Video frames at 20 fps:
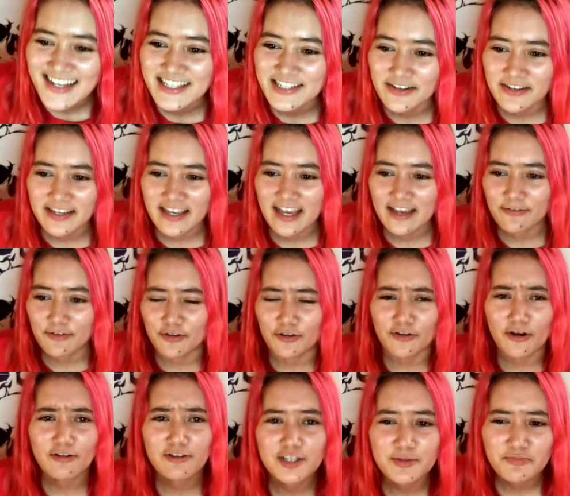So yeah, if you don't
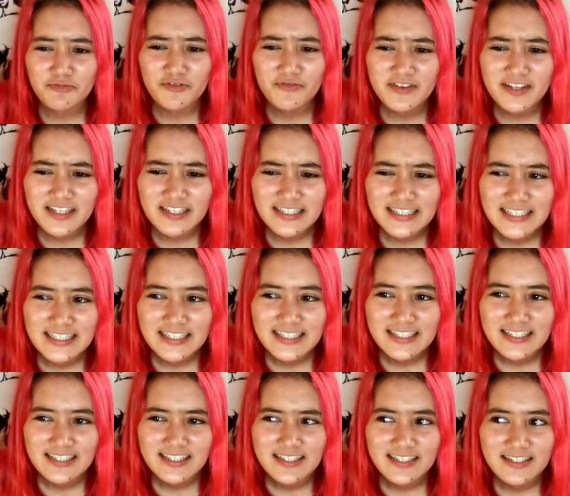know this movie,
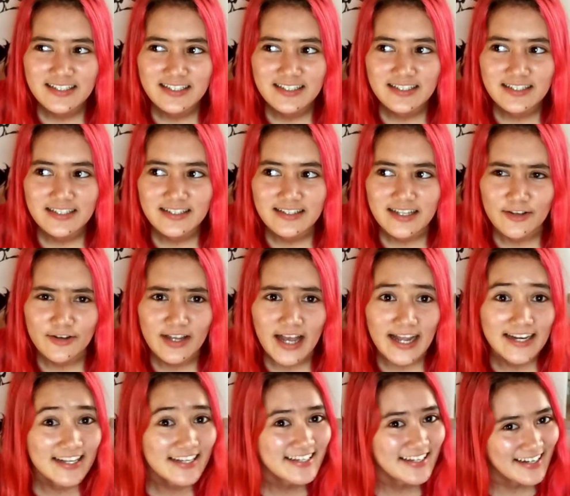then you're
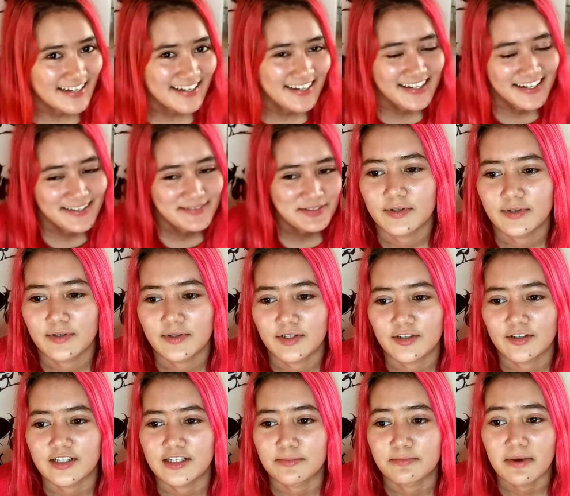kind of young.
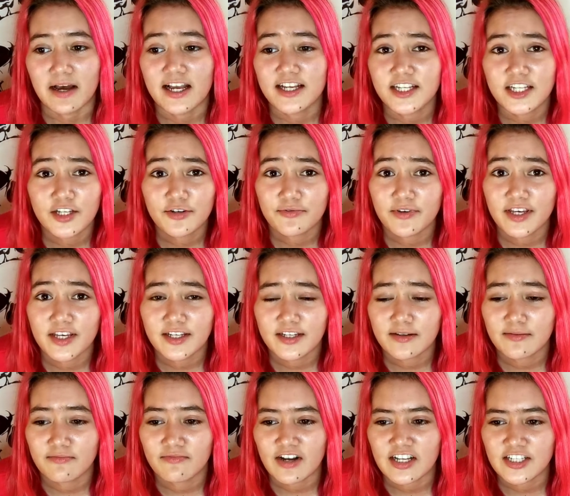Because my
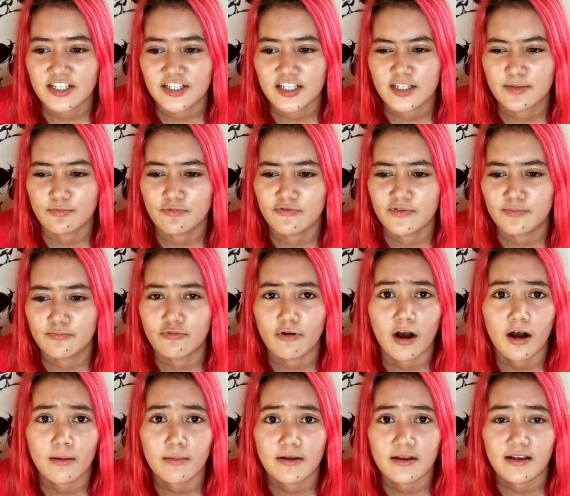generation watched this movie
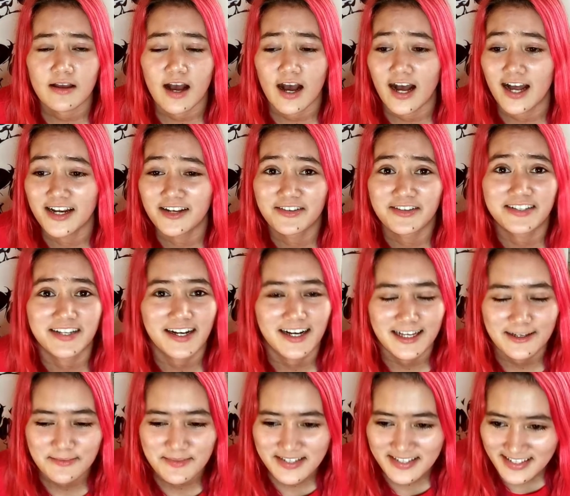probably 100 times.
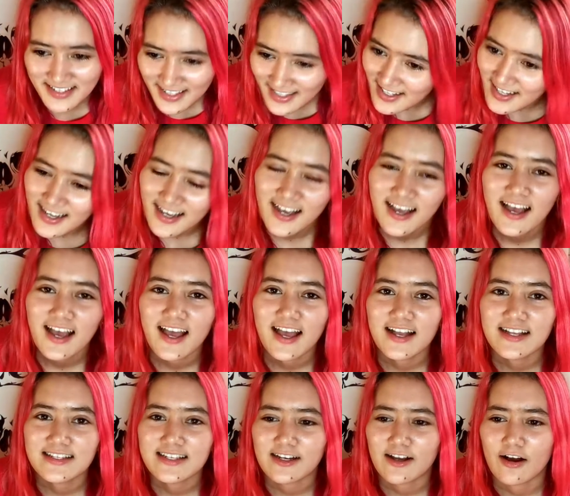
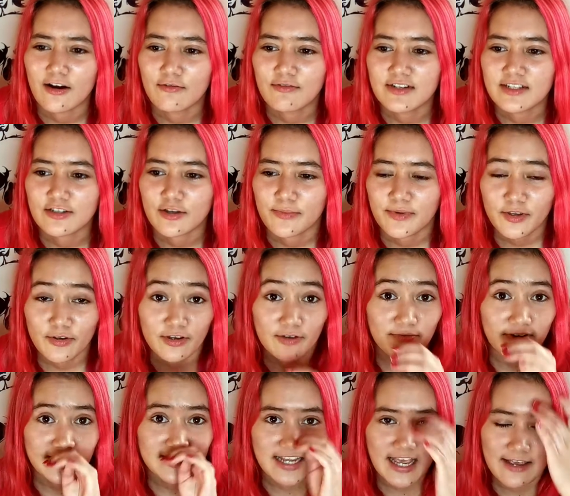And it's like always something you can
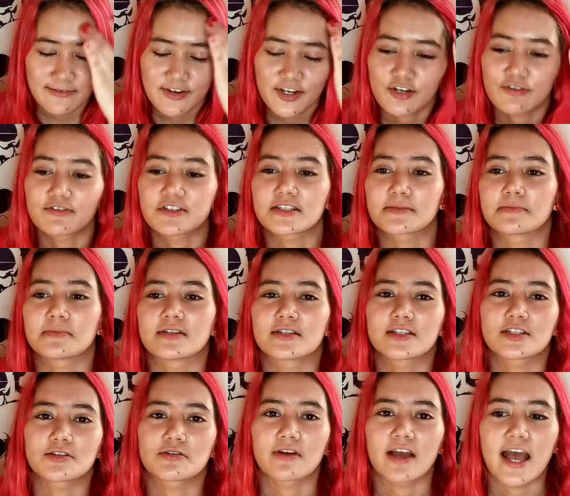watch every
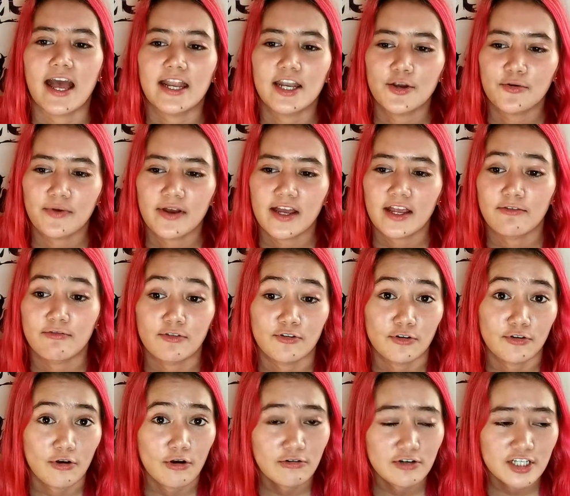Christmas. So anyway, if you
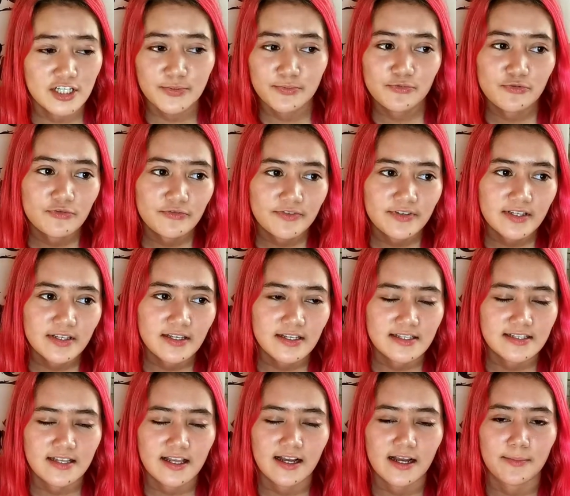don't know this movie,
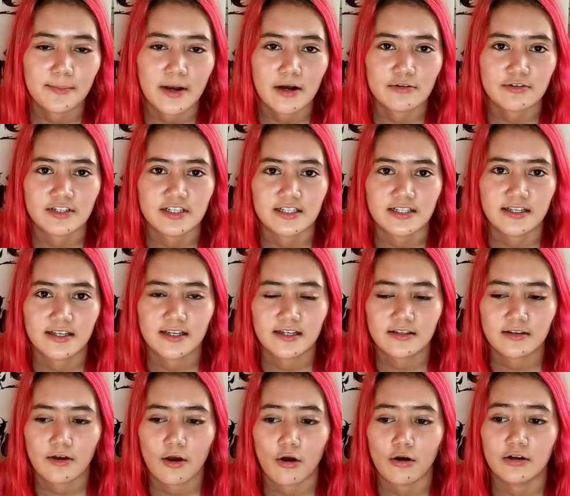it's like about this kid
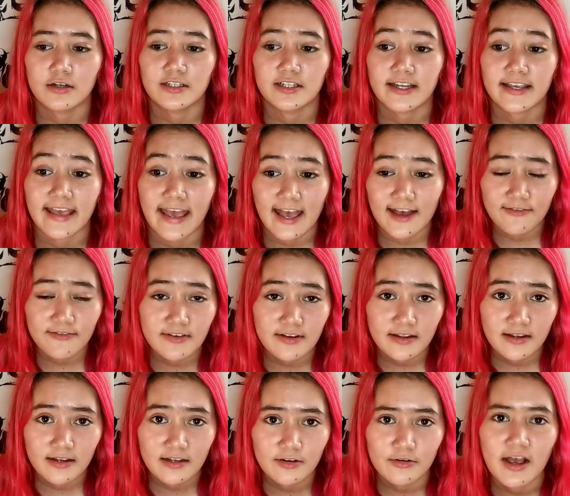called
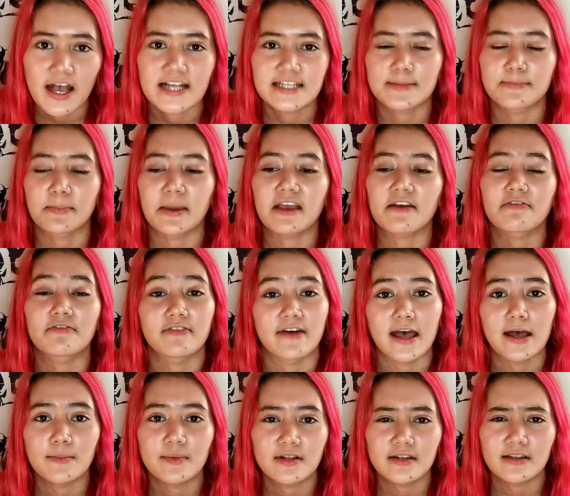Kevin who has a big
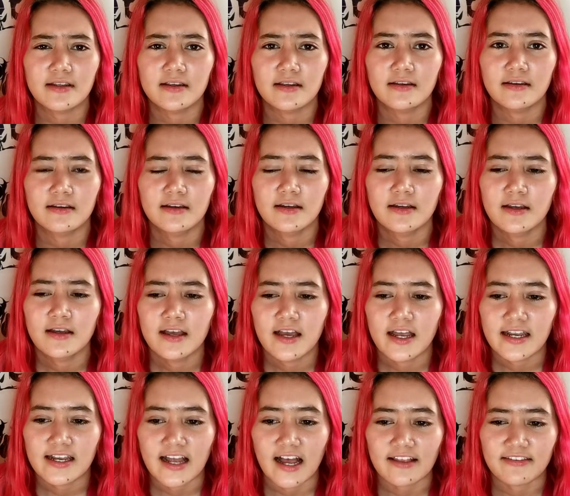family.
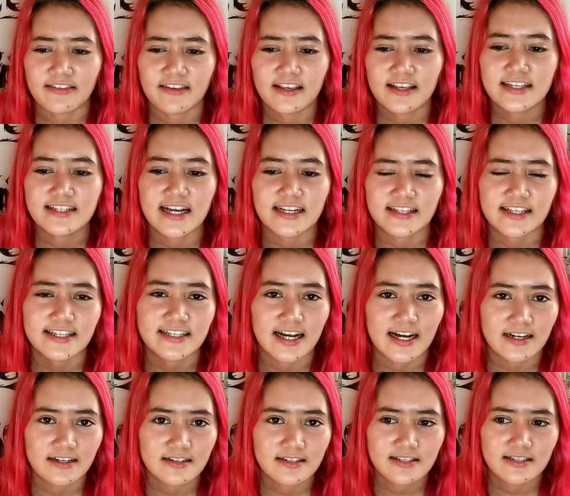And I think he's like the
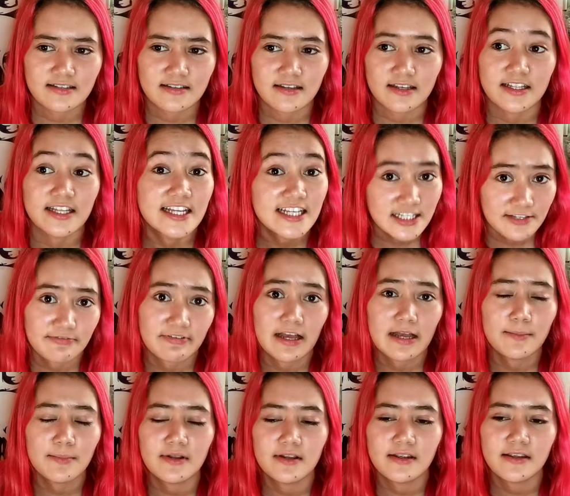youngest in his
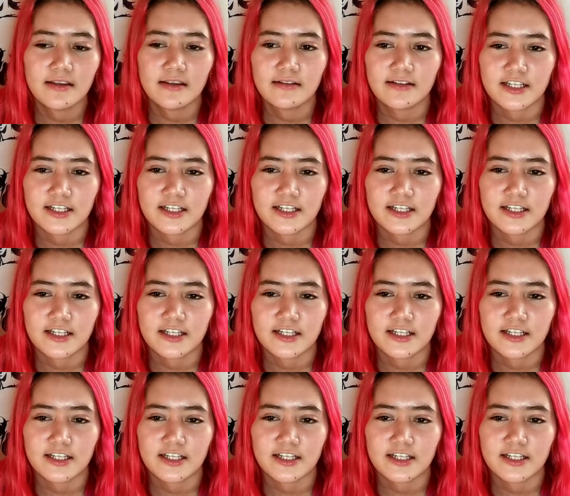family.